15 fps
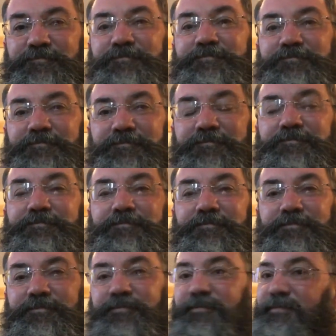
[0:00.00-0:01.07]

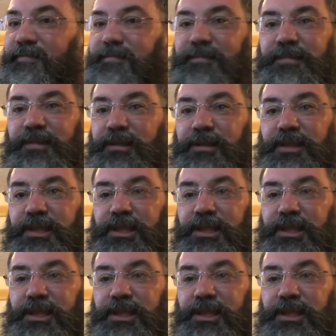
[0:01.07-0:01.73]
Nothing is said.